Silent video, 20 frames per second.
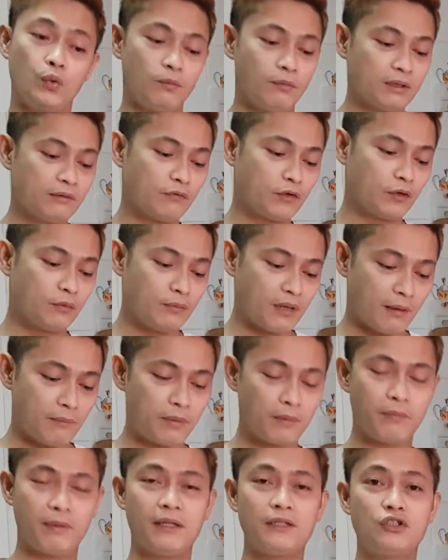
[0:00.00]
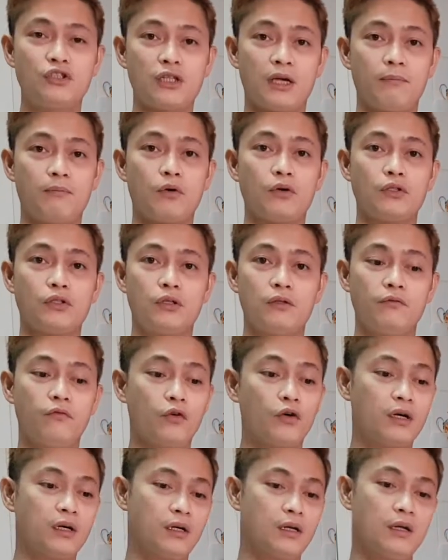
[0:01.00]
But for me, I prepared chopped onion
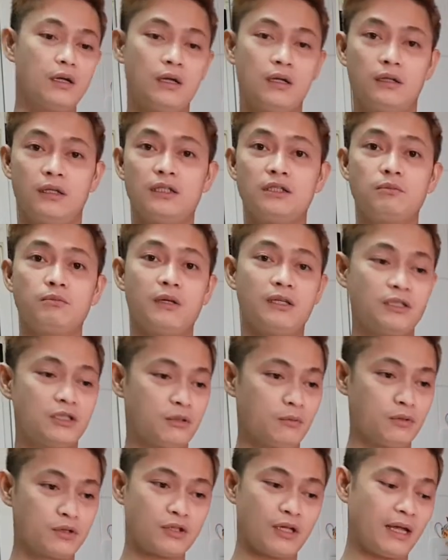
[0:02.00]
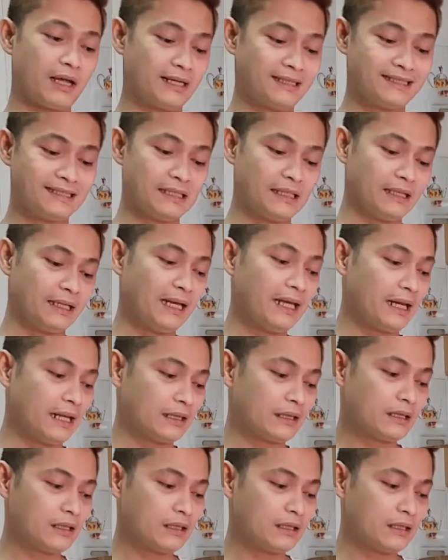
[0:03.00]
for this vegetable so I can still eat it.